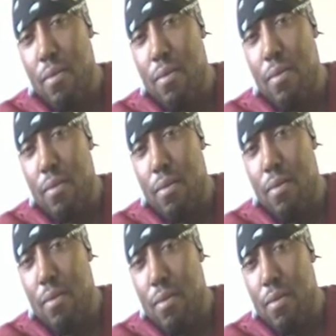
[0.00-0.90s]

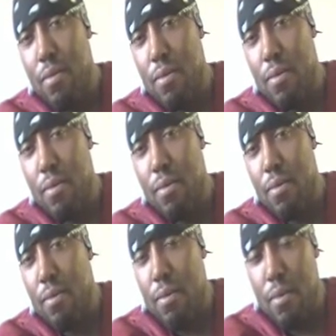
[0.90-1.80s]

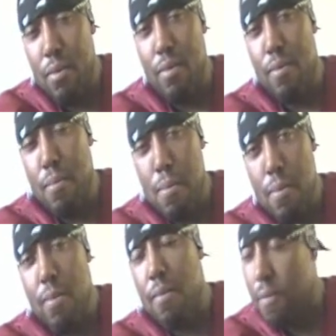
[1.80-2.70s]

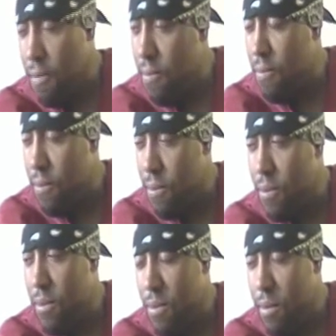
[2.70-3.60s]

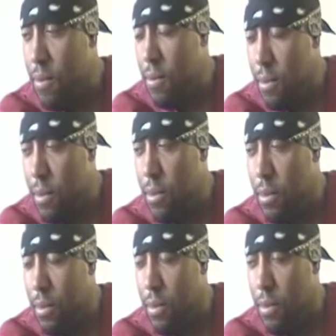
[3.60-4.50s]

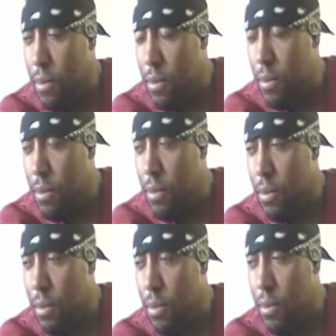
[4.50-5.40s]

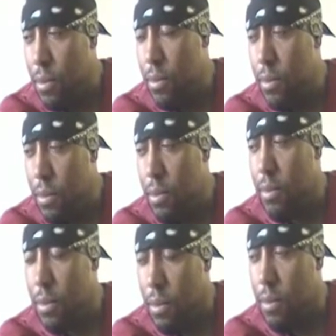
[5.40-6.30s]

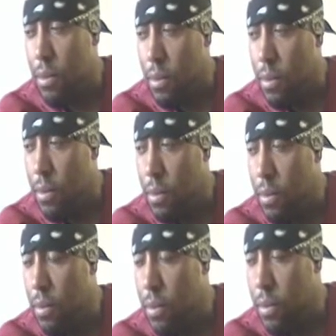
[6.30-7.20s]

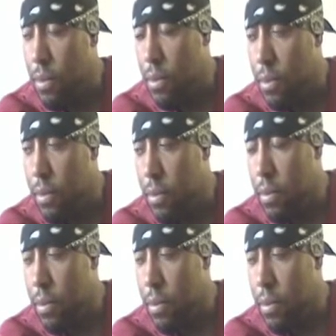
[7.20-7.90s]
No words are spoken by the person on screen.